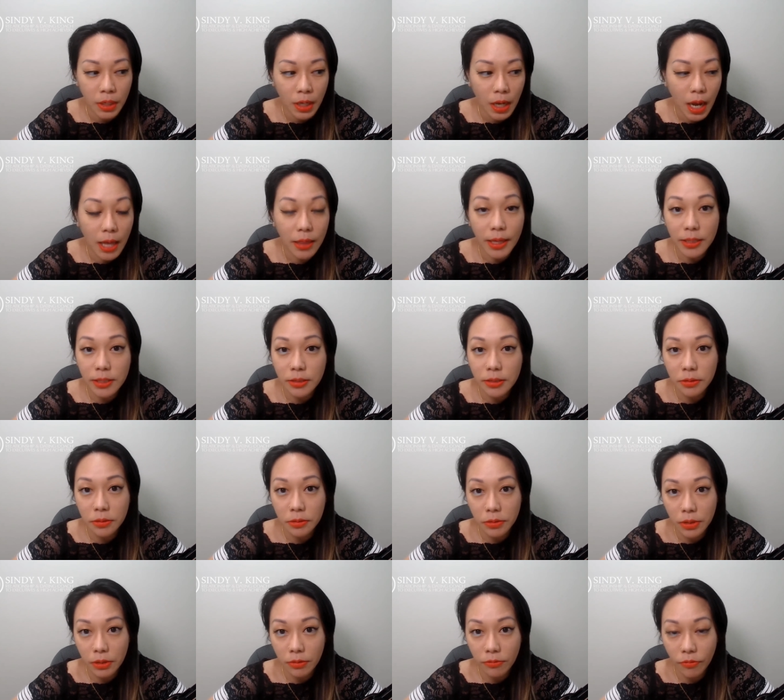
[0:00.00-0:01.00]
And that's
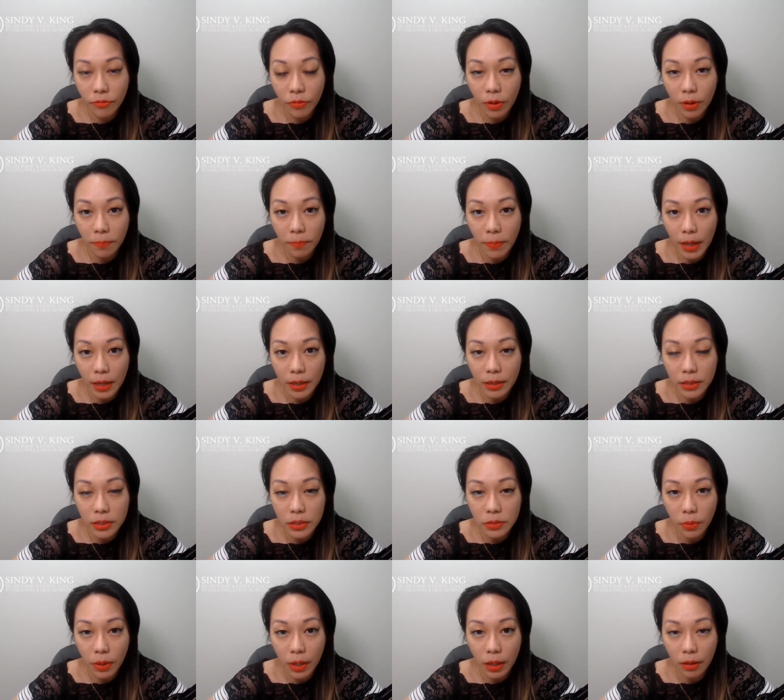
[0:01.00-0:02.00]
including for our men
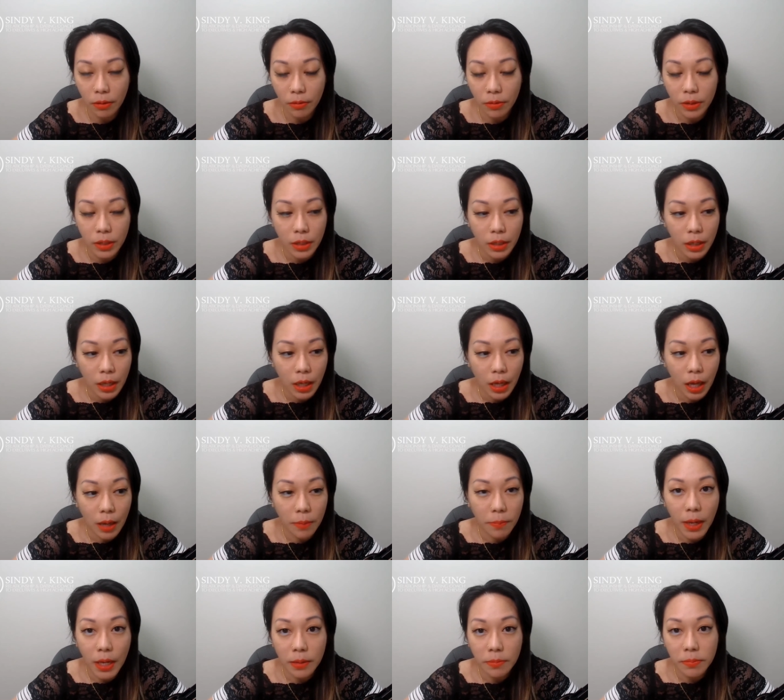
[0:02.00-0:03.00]
as well. A
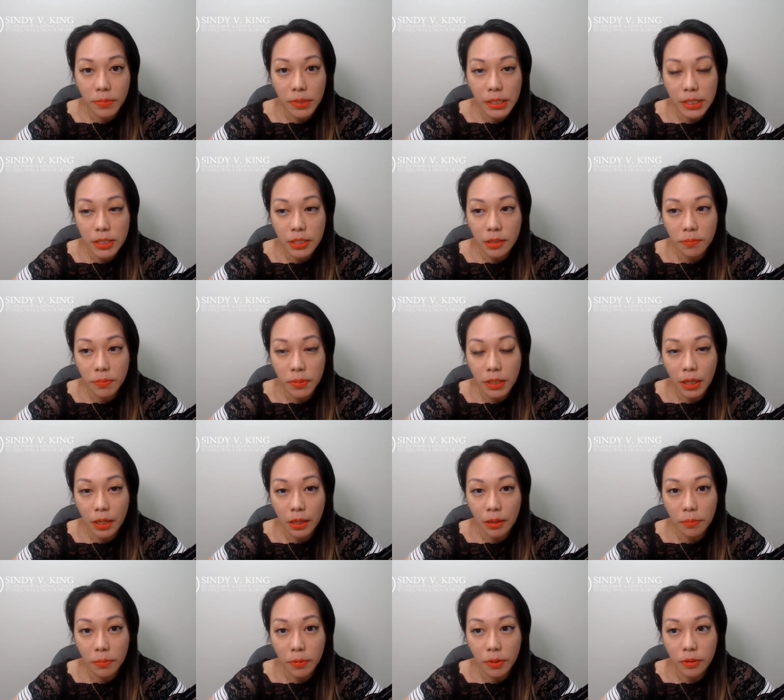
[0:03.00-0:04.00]
man needs to be
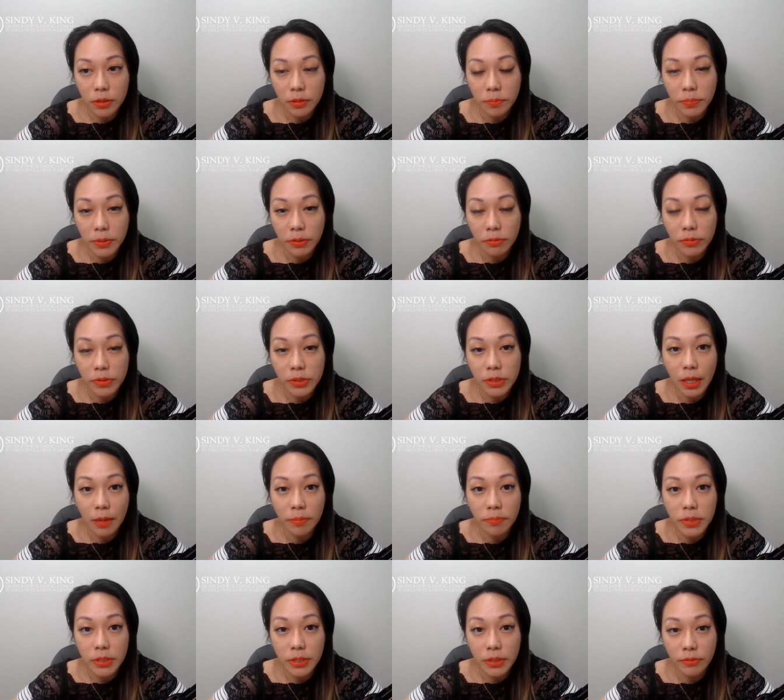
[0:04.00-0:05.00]
able to be
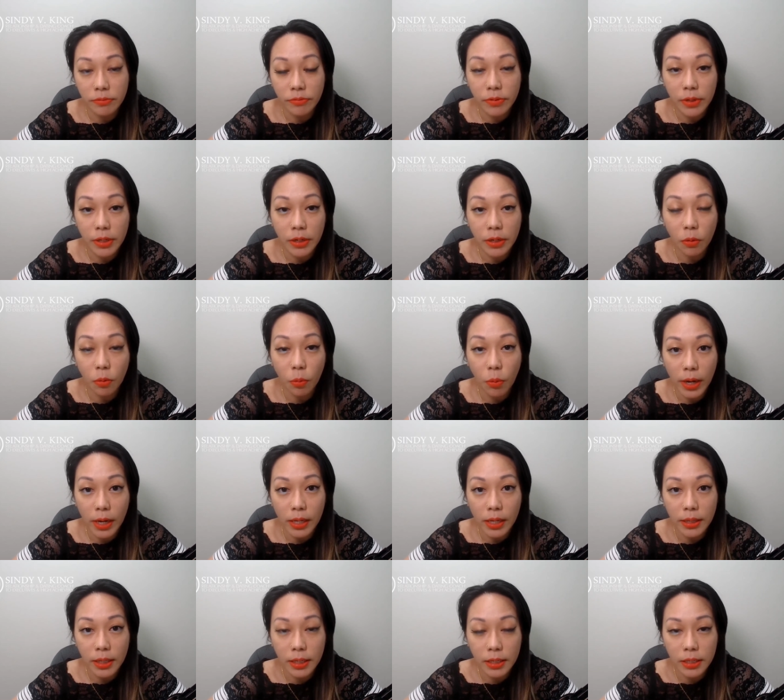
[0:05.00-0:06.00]
receptive in a
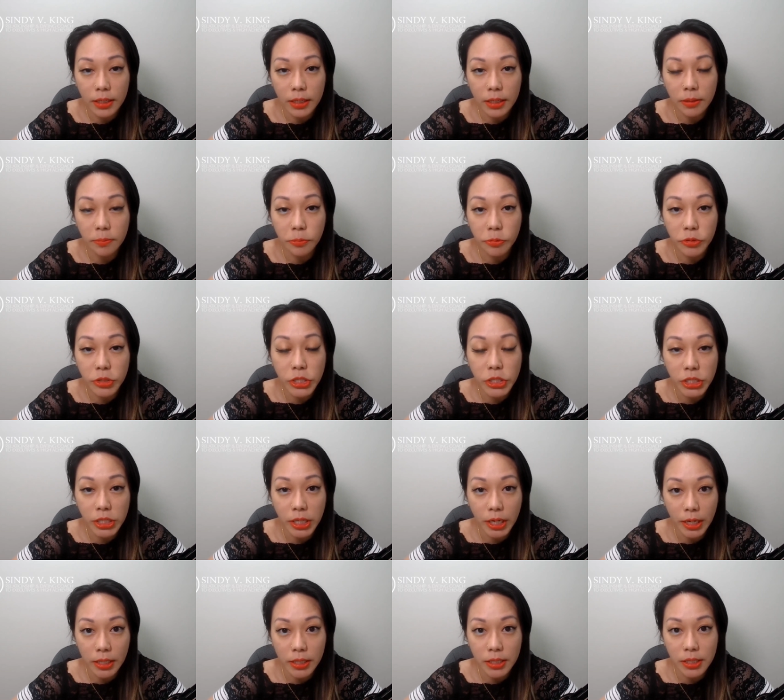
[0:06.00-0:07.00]
way that he
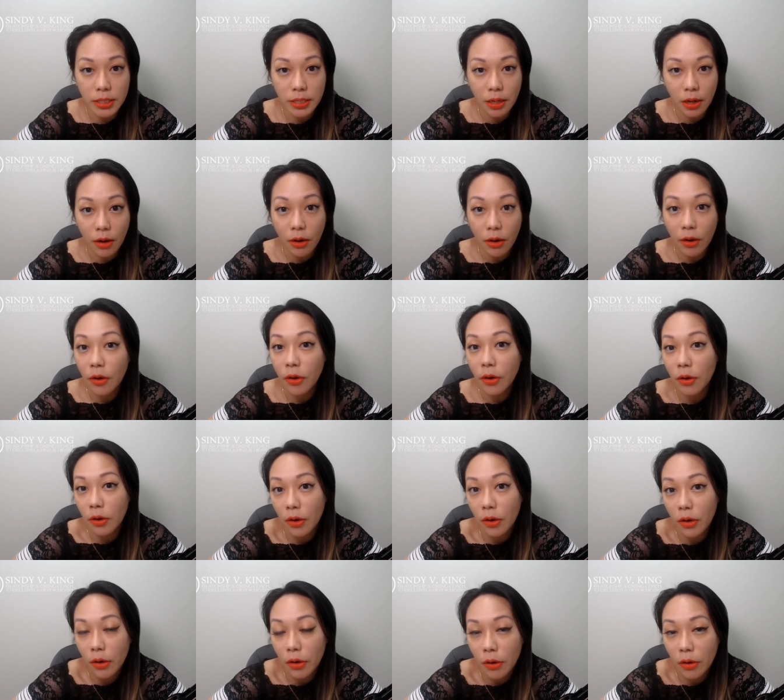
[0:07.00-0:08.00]
appreciates
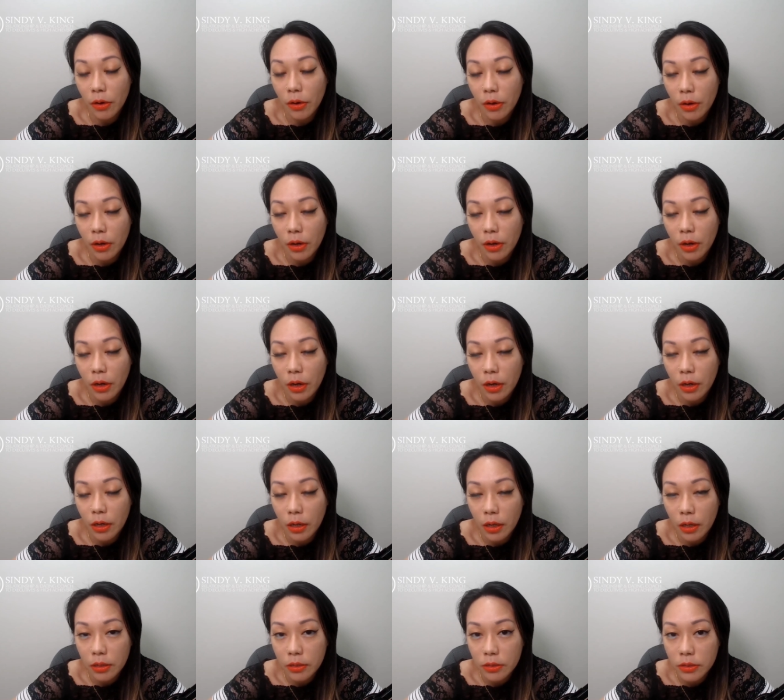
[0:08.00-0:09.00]
her
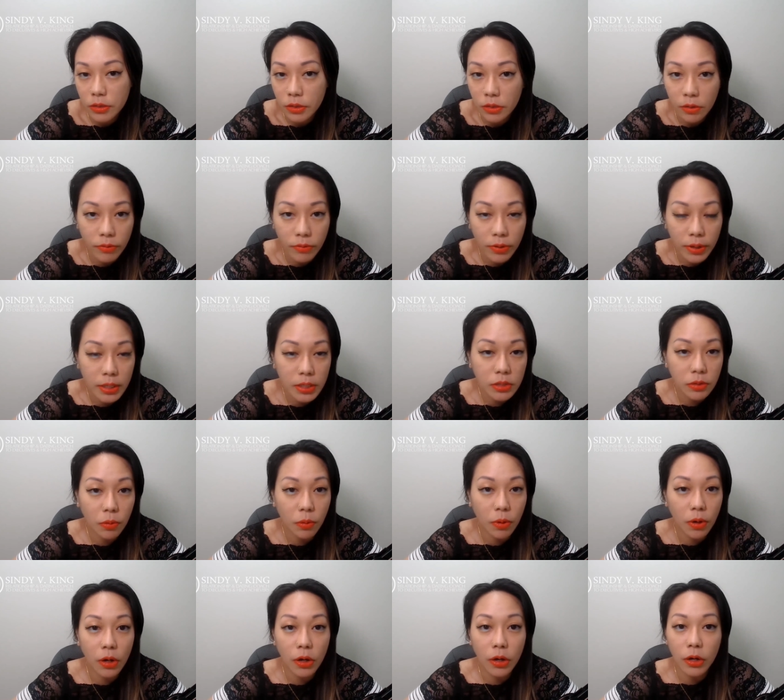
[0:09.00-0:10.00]
service
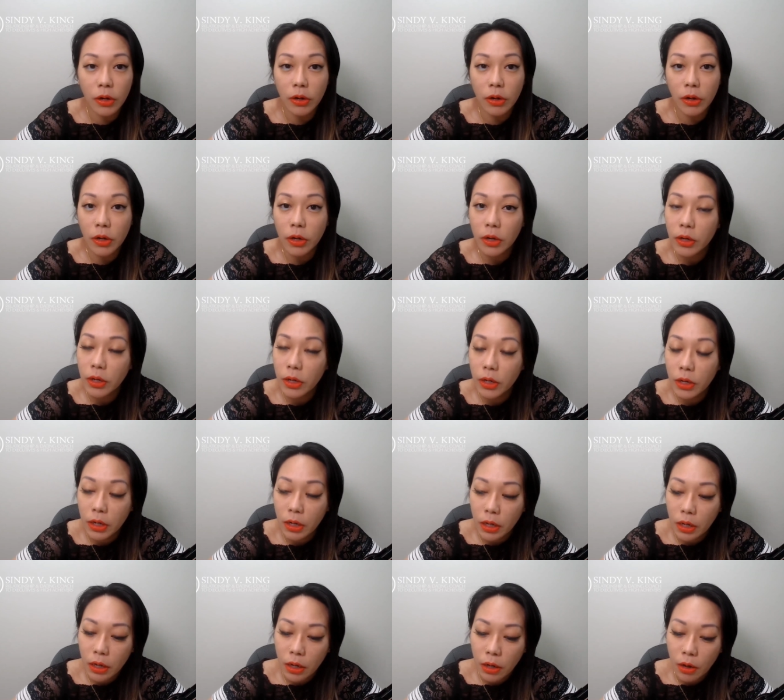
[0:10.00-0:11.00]
or her
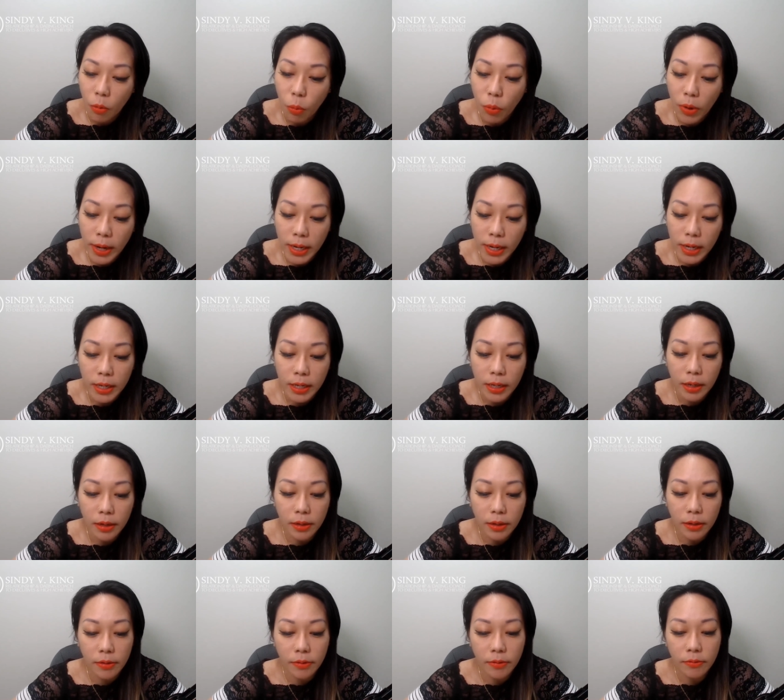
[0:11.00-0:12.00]
way
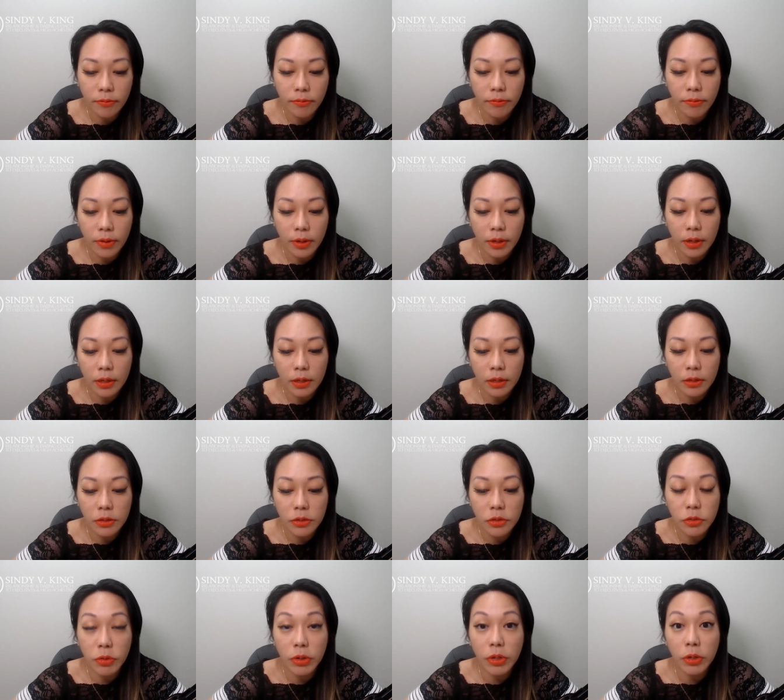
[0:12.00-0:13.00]
of
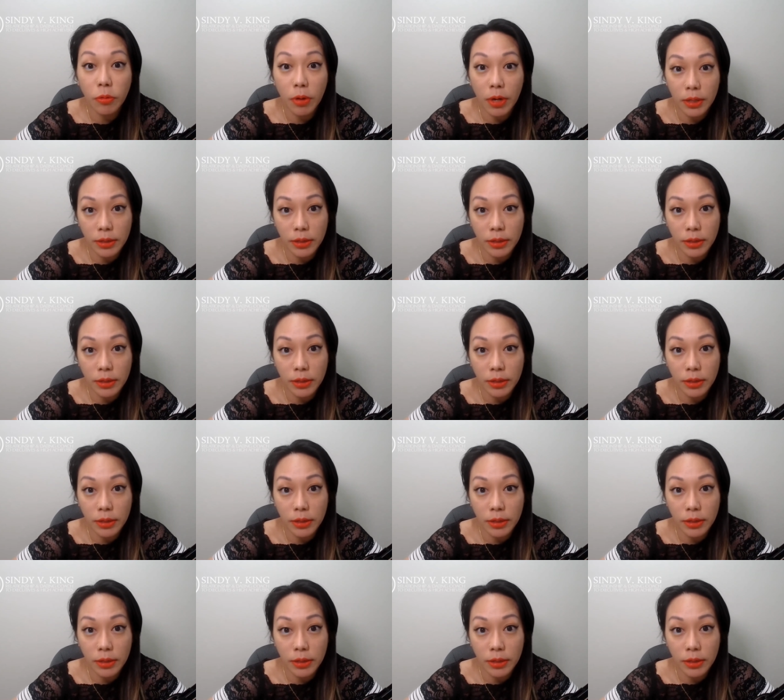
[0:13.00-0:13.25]
doing great